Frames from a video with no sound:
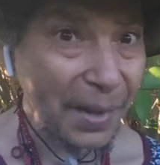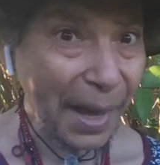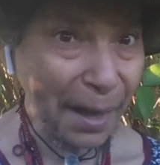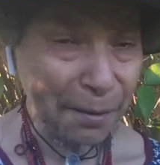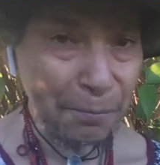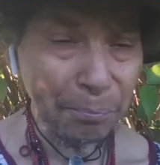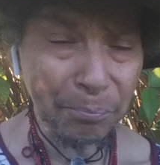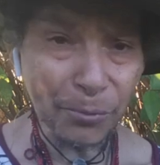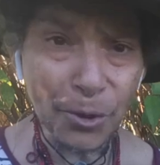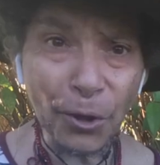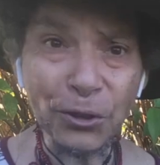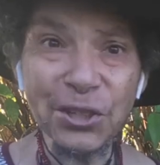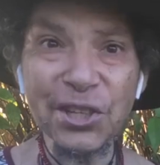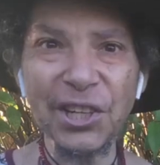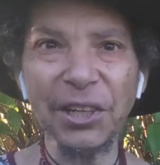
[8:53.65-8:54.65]
I'm
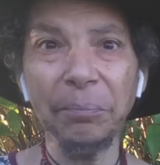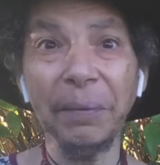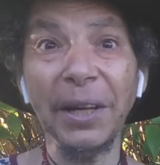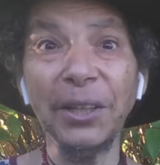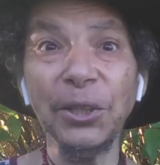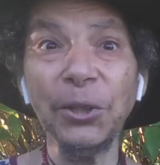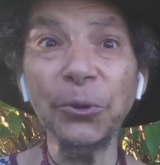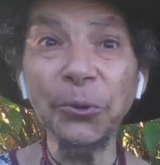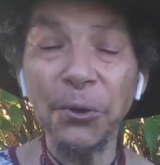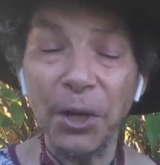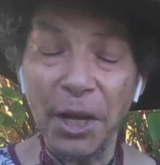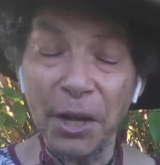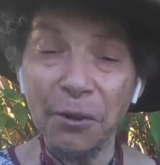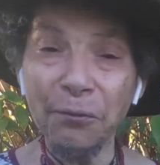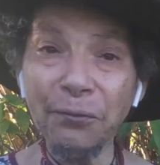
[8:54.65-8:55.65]
launching my new
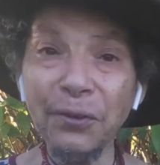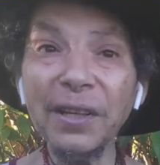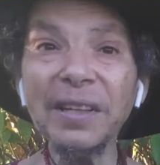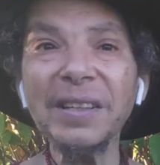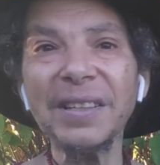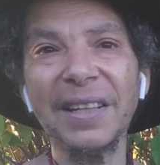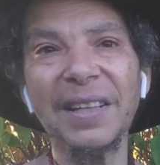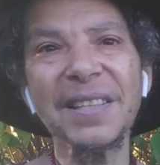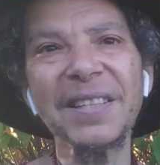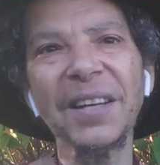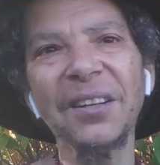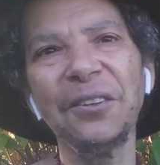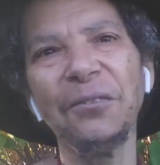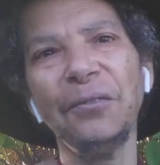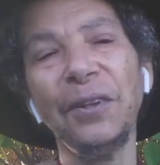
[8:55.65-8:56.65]
field
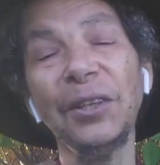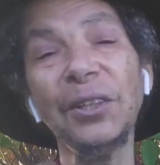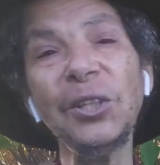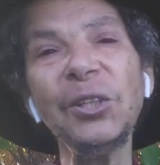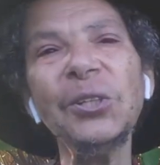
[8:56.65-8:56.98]
inside of the